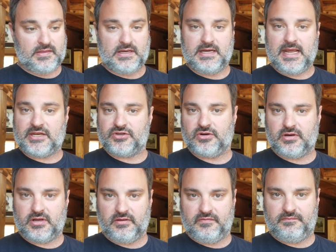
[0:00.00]
and the
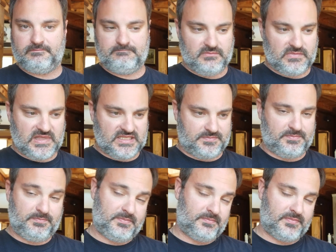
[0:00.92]
nature of this
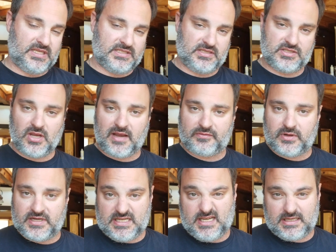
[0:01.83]
piece of
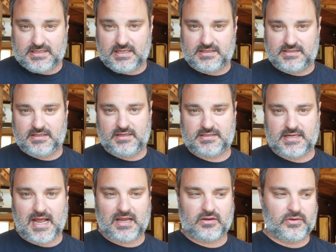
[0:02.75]
software dictates that
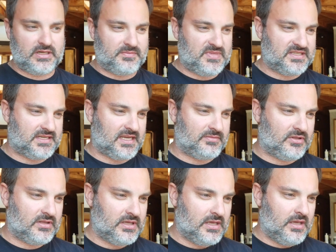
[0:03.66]
it's not going to be
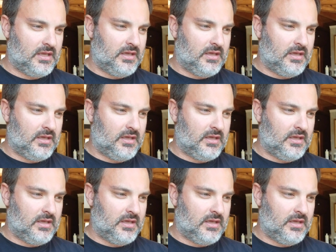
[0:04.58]
stable.